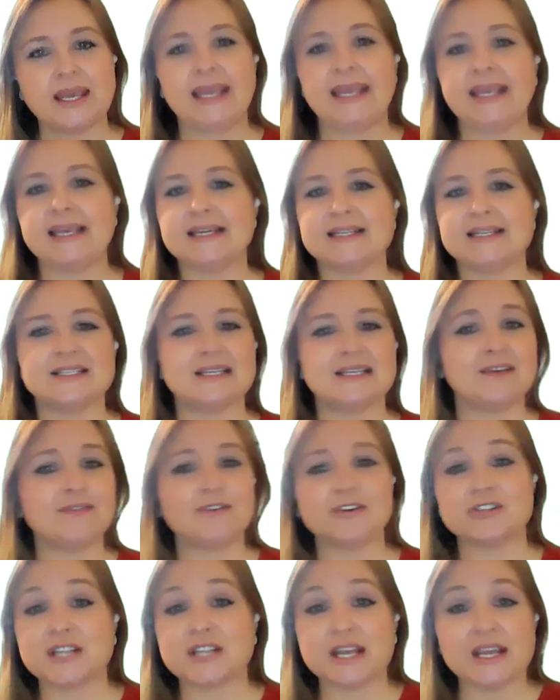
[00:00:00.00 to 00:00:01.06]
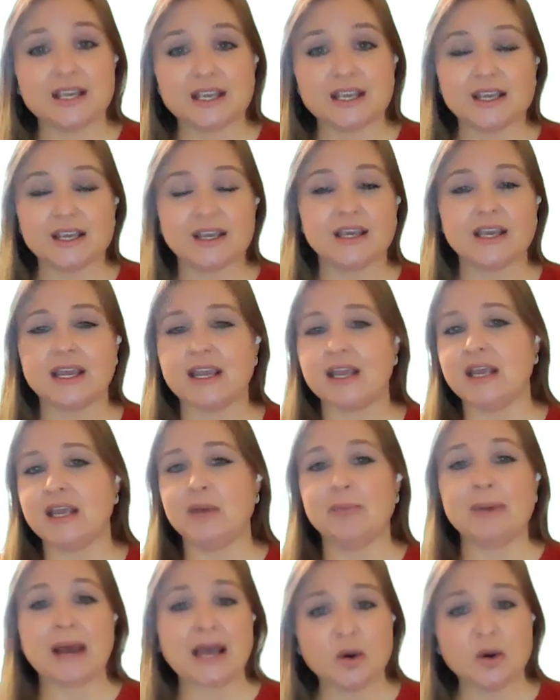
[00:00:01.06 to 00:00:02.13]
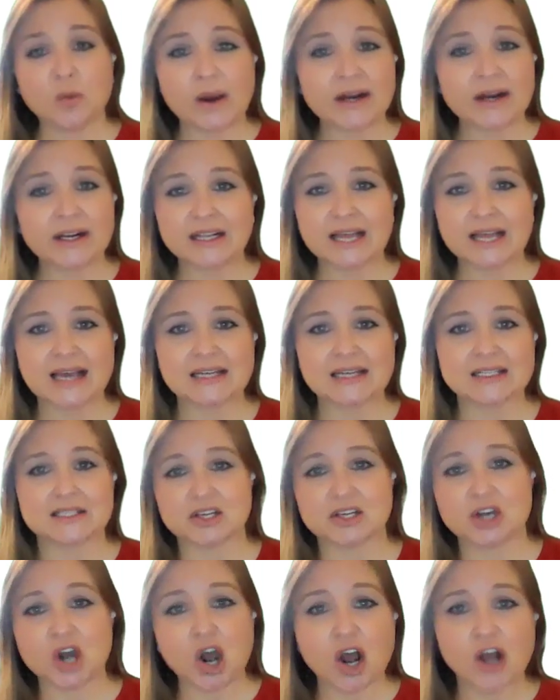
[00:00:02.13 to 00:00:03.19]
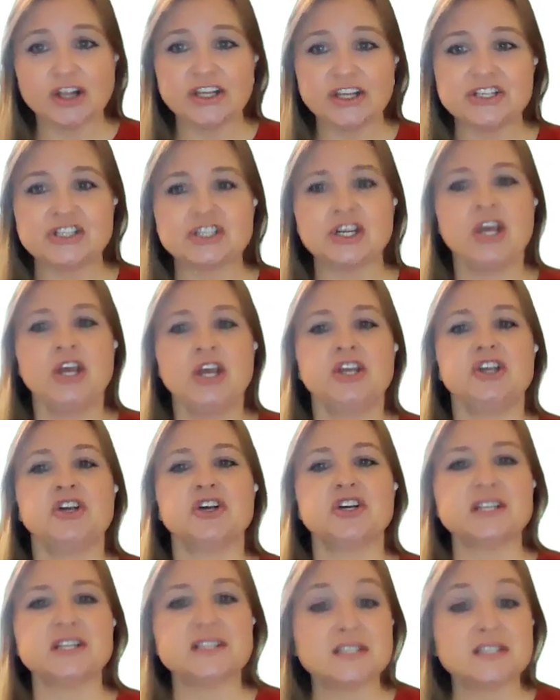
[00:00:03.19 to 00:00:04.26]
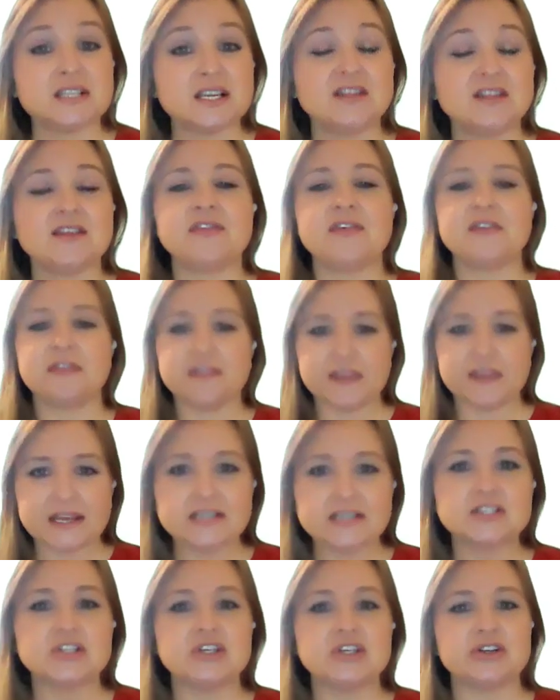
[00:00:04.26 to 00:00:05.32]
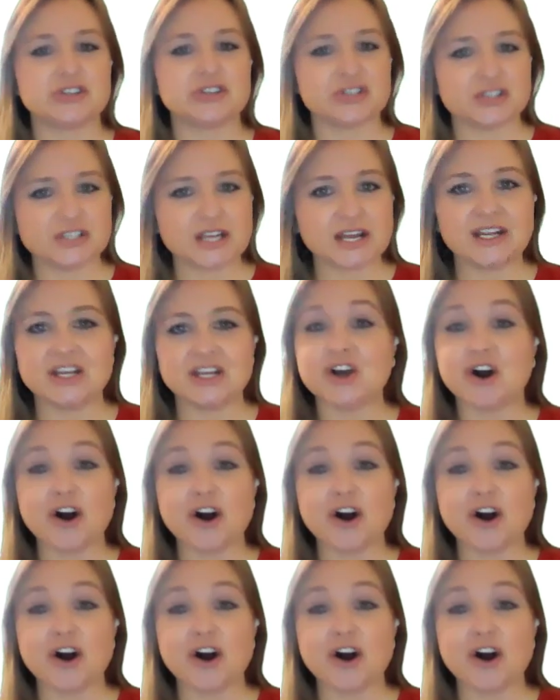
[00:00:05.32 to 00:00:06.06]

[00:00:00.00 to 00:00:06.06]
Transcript: And if you're taking a Bio 1 class in college, you're going to see that the things that you're studying,